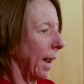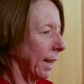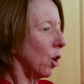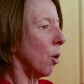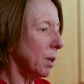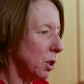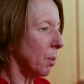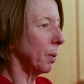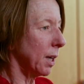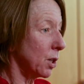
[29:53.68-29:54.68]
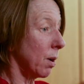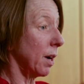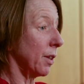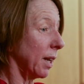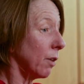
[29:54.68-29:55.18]
it got me to a place
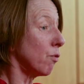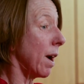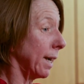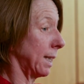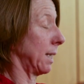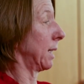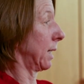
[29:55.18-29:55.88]
where I think, right,